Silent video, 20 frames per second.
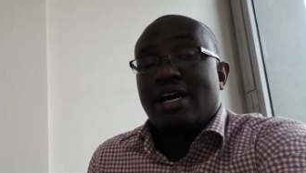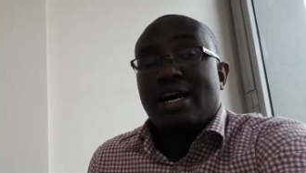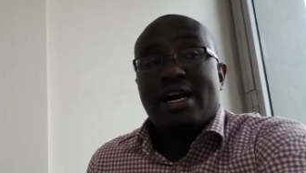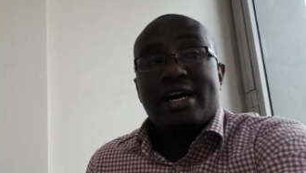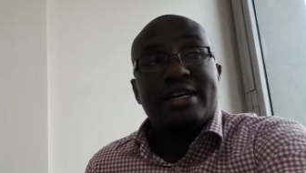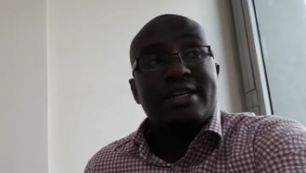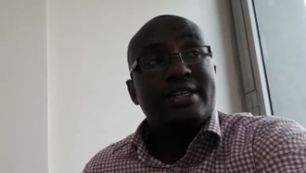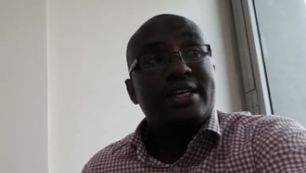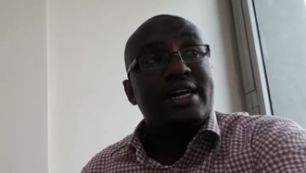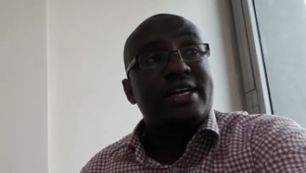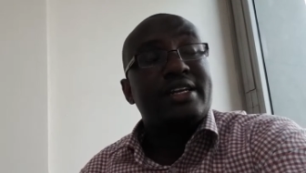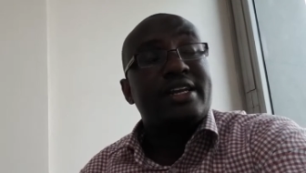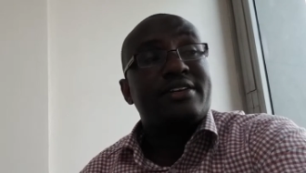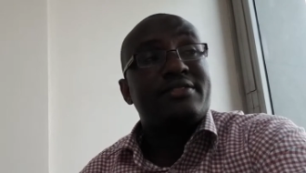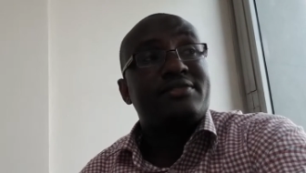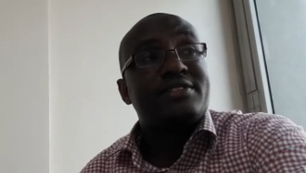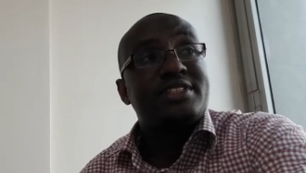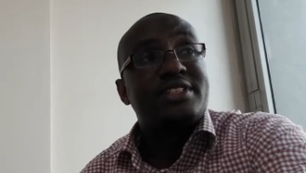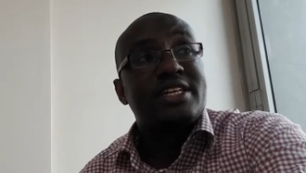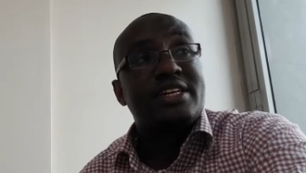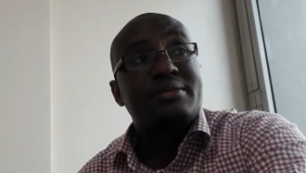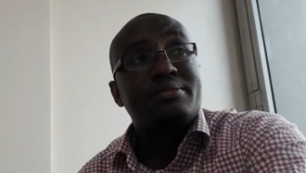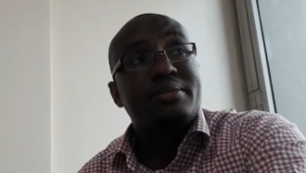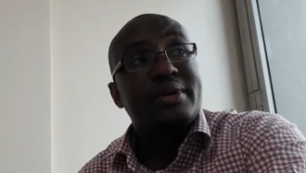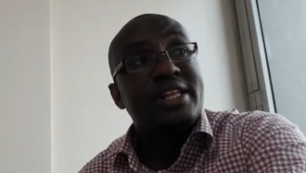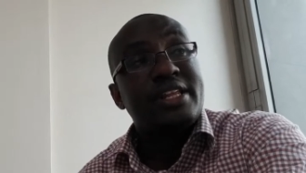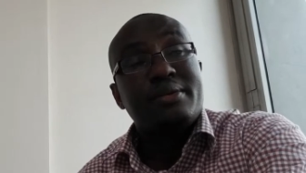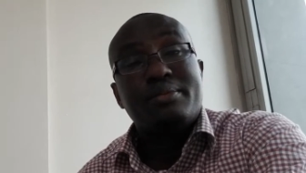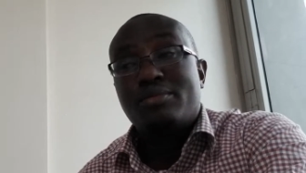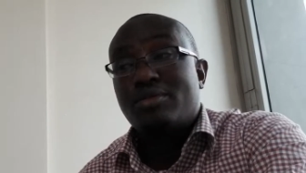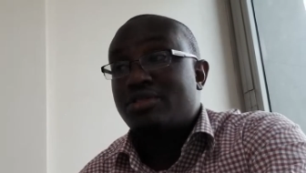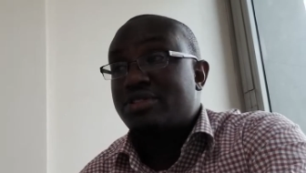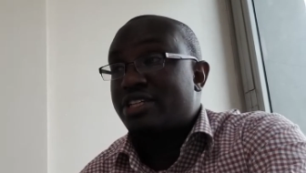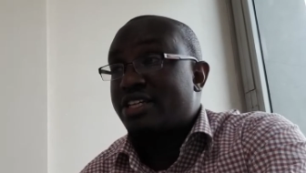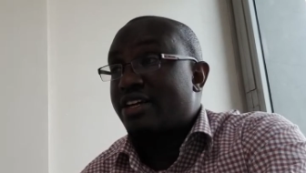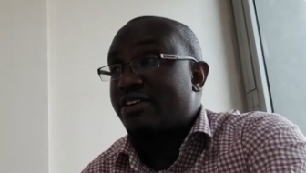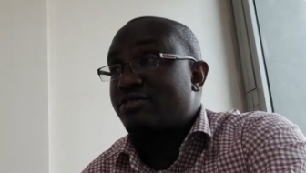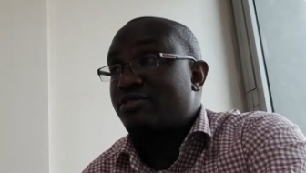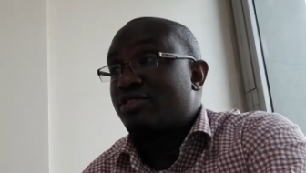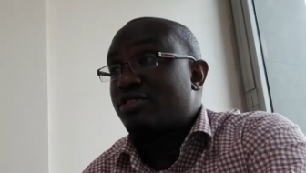And I've written many books that
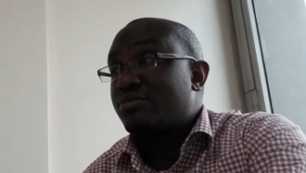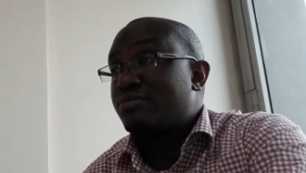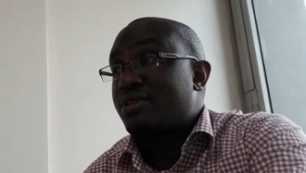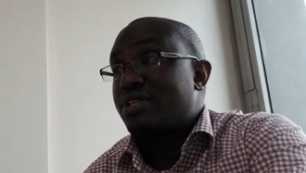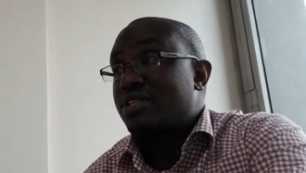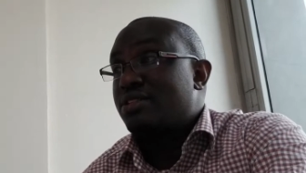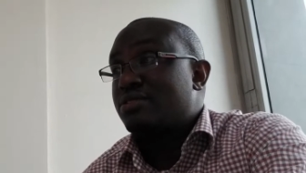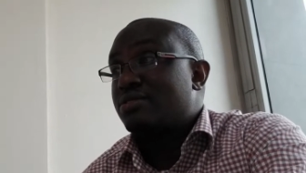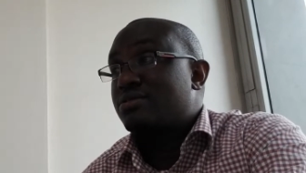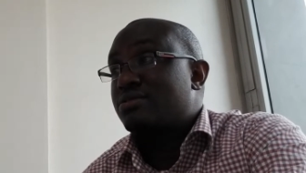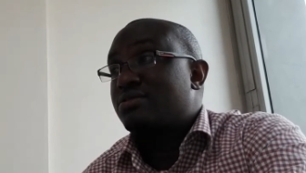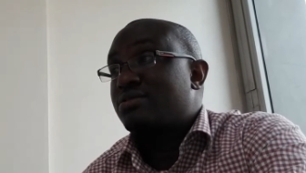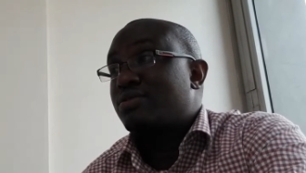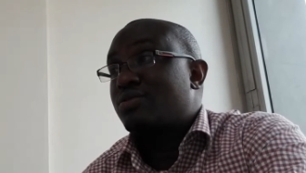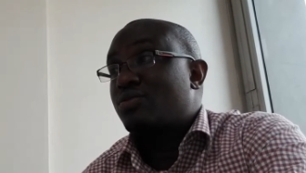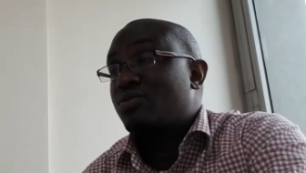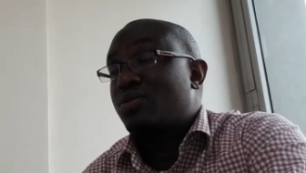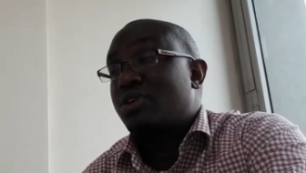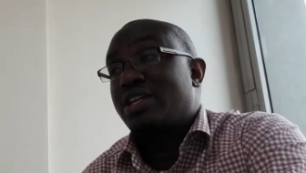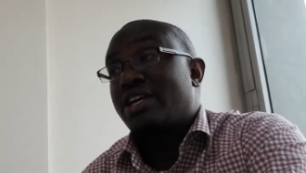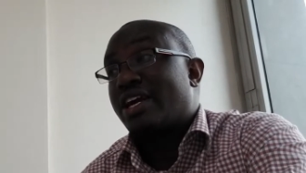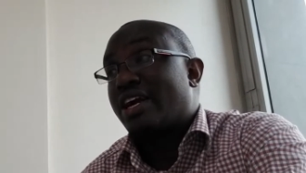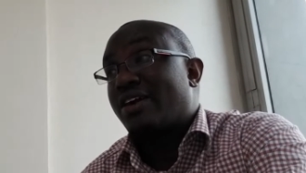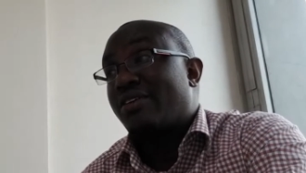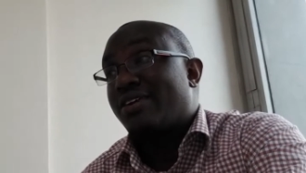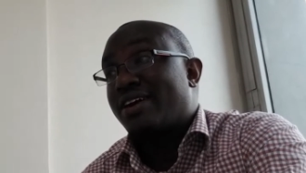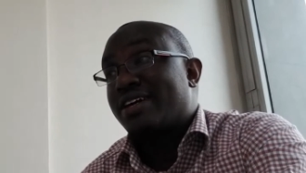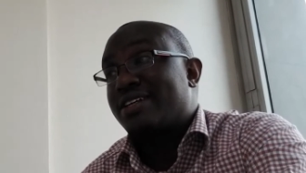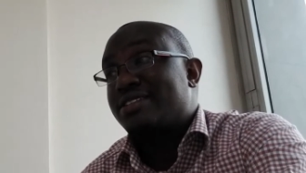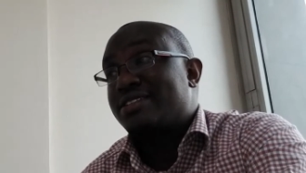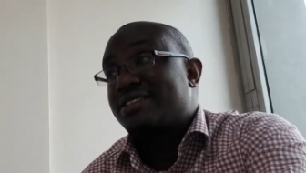have not been winning awards.